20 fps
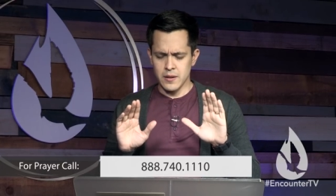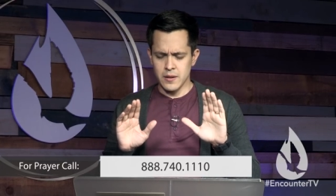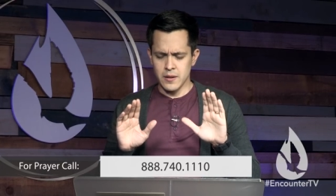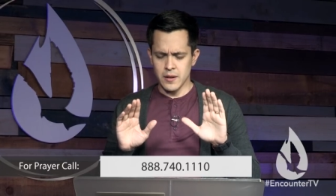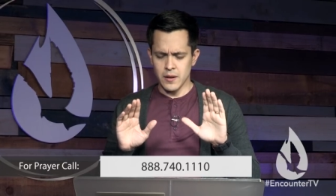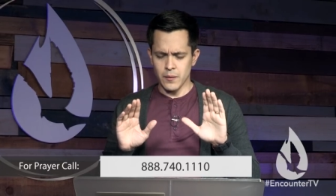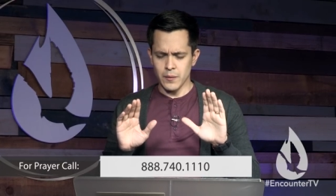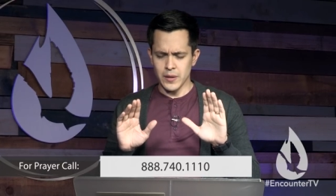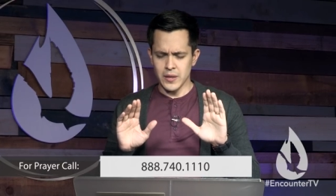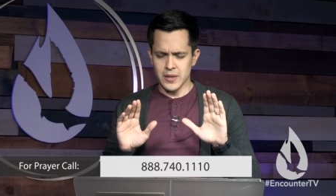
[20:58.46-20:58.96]

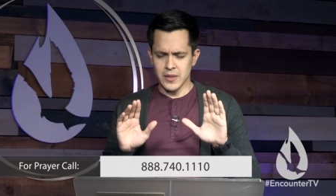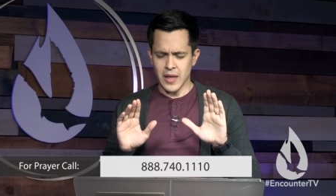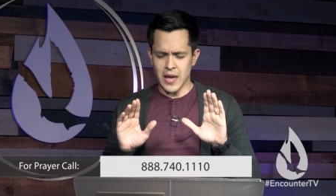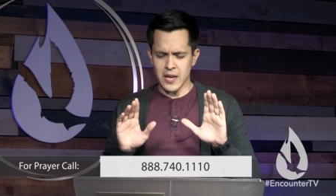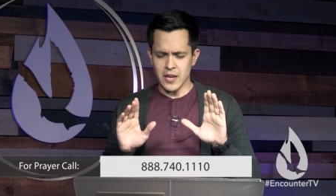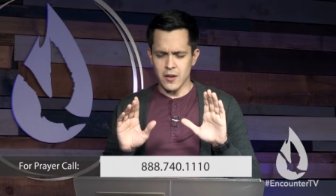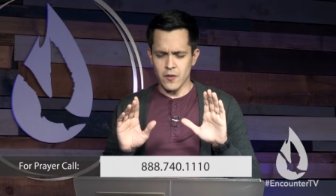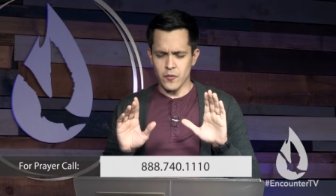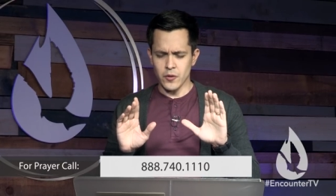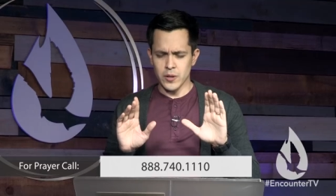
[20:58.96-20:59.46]
And we
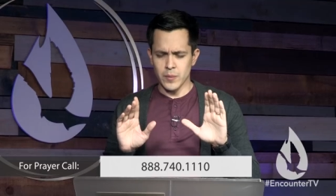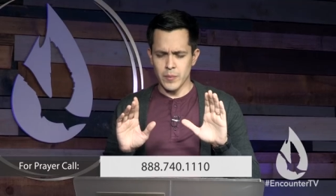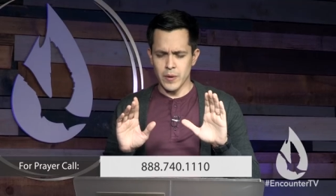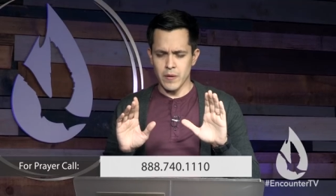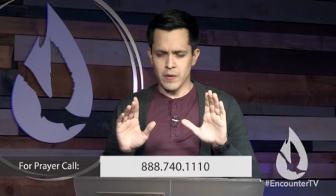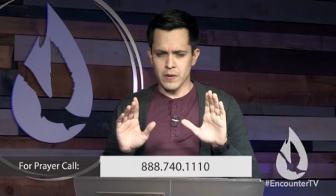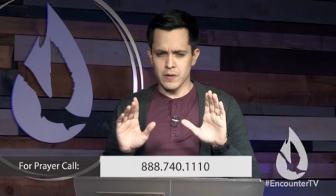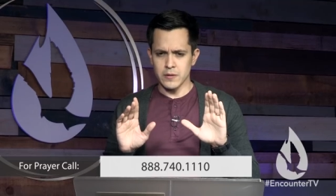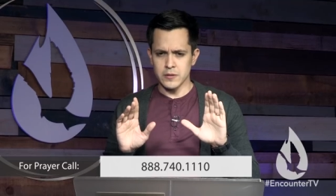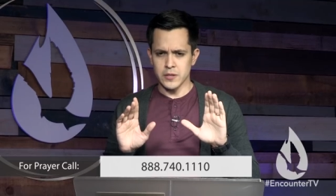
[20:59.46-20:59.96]
thank you for the
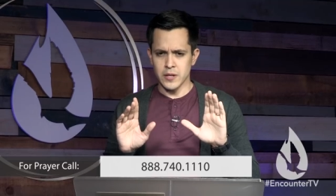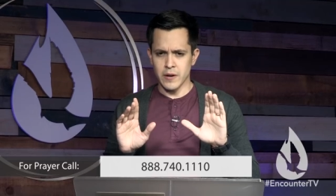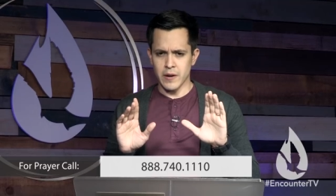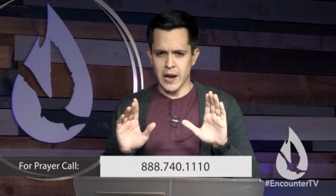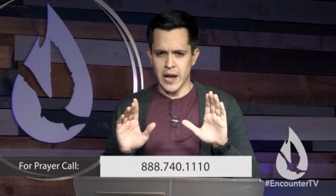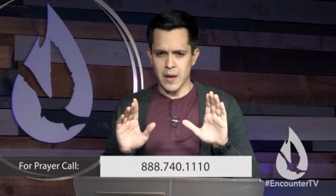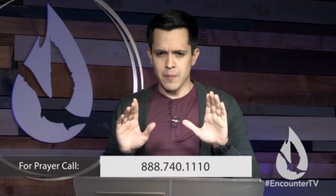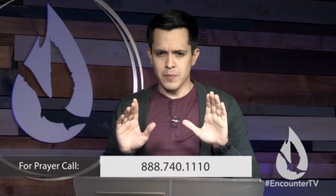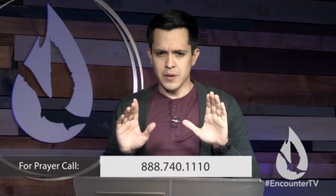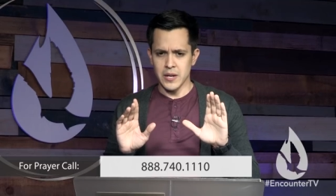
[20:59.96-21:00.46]
miracles that are
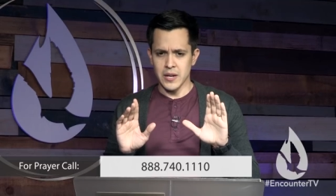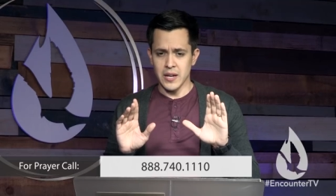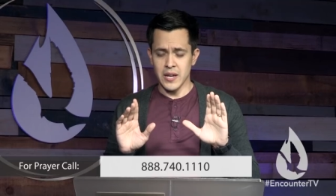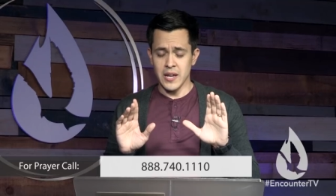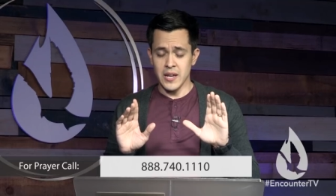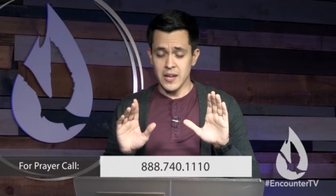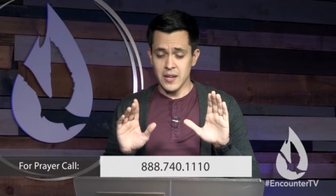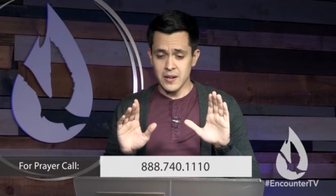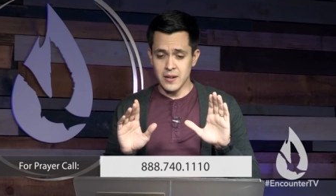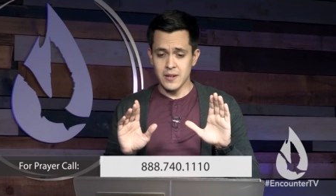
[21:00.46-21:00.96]
happening
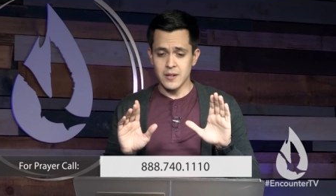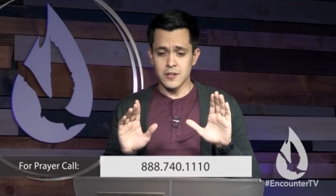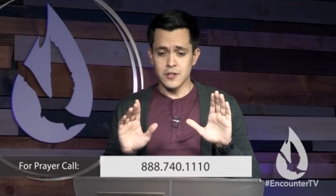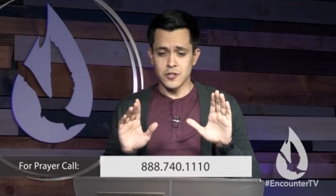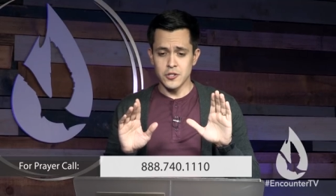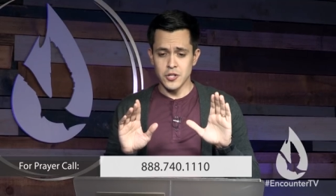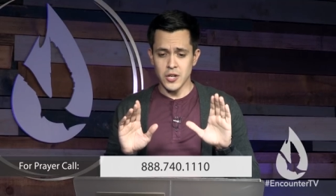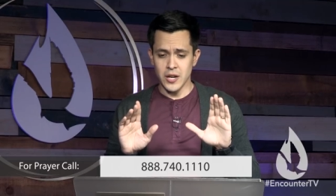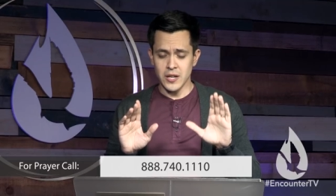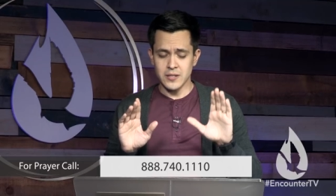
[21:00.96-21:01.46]
in
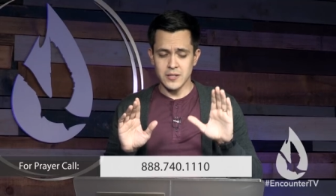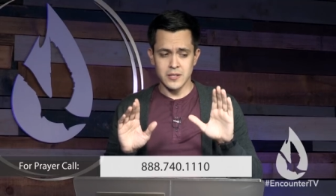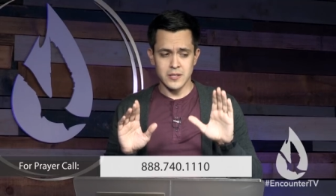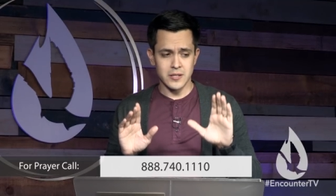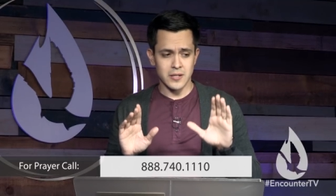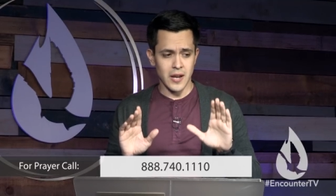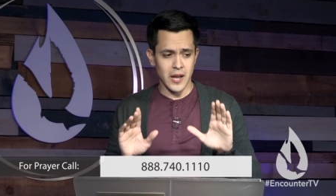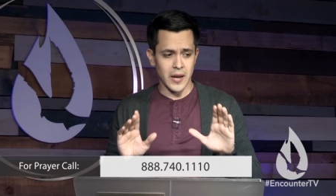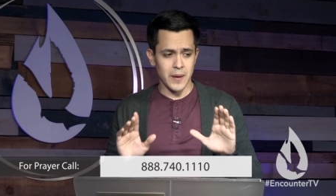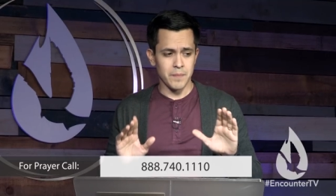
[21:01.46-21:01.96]
Jesus'
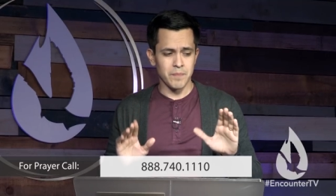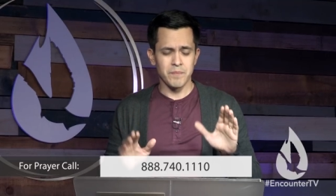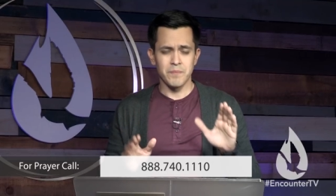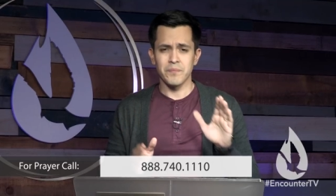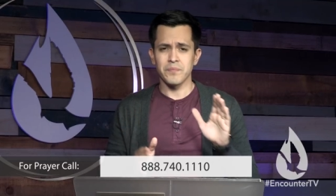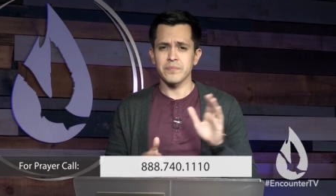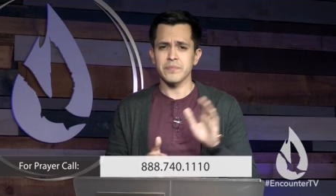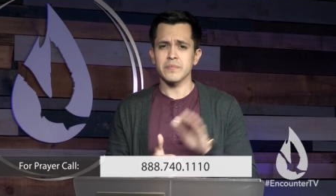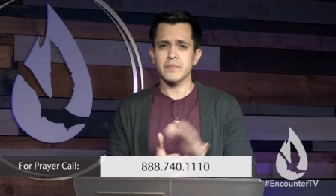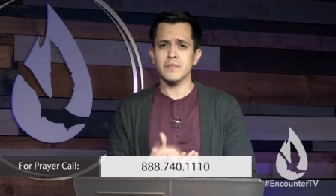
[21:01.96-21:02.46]
name.
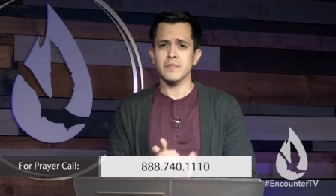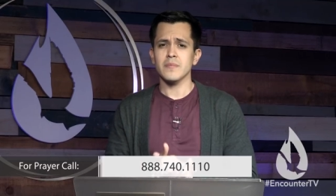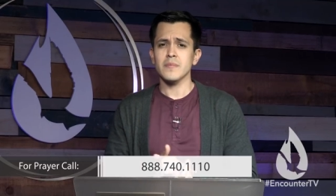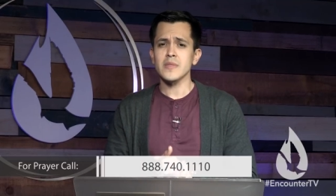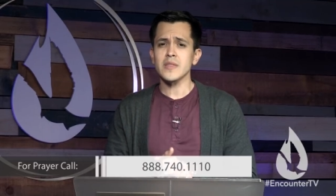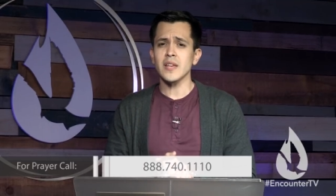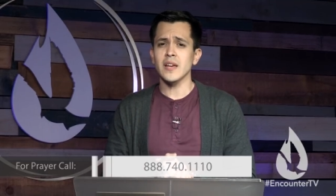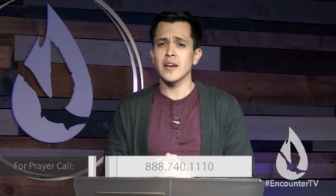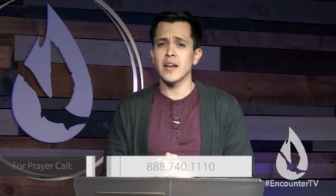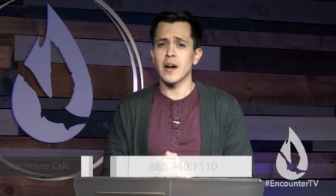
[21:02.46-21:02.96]

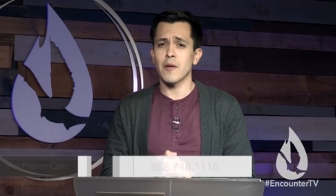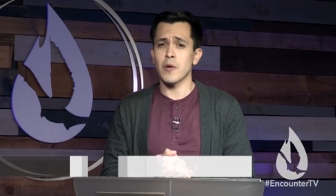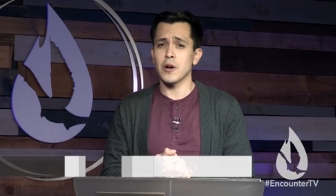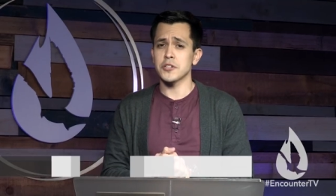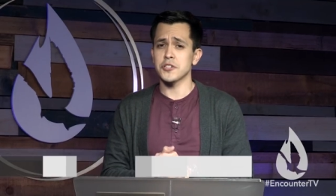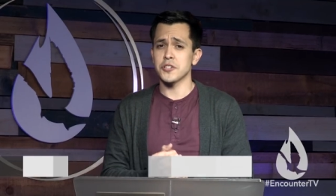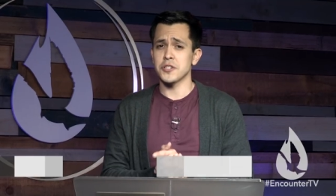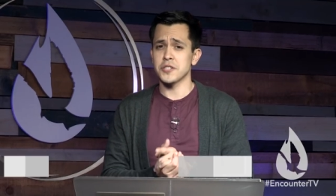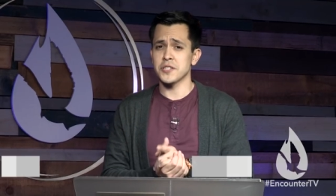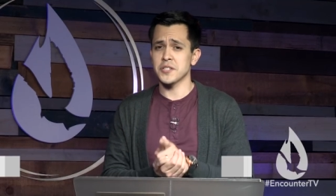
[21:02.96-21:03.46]
I want
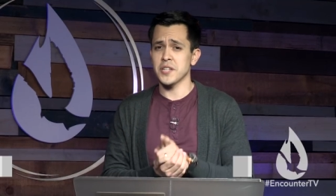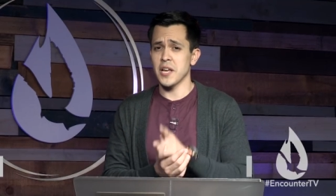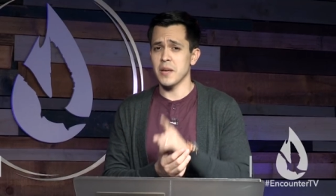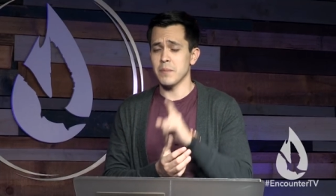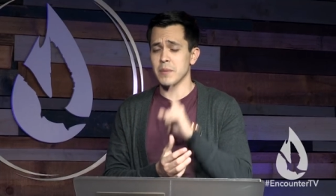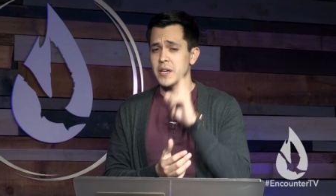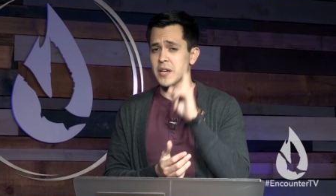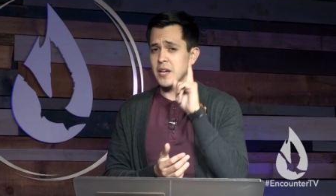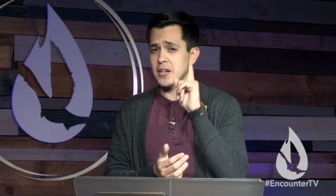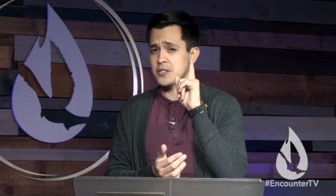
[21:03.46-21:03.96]
you to say it
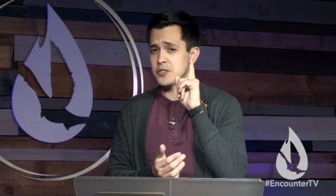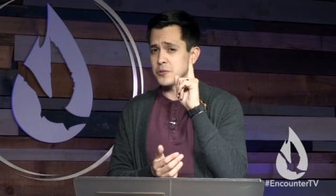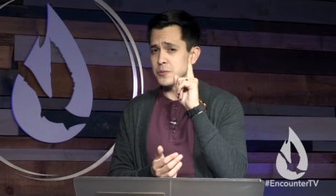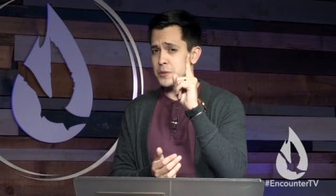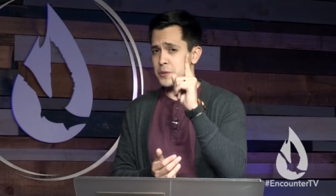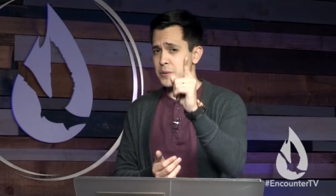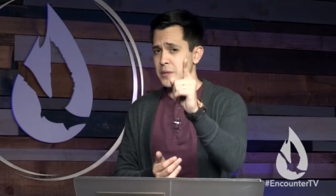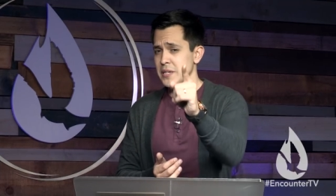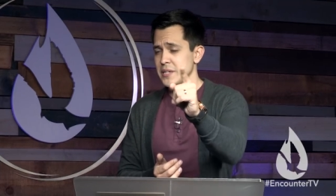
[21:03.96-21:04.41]
because you agree.